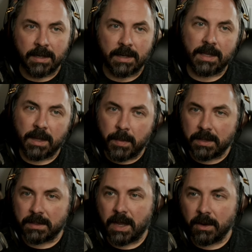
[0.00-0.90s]
to think about
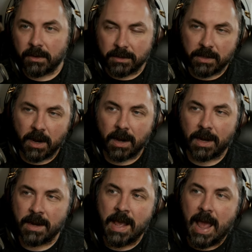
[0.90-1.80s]
this character's arc
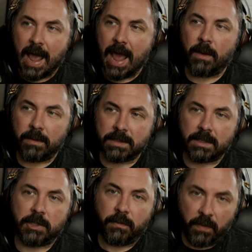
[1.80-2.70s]
and how does
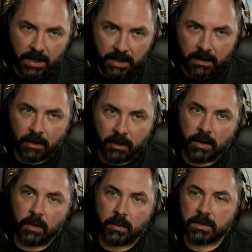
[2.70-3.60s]
this fit in the greater whole.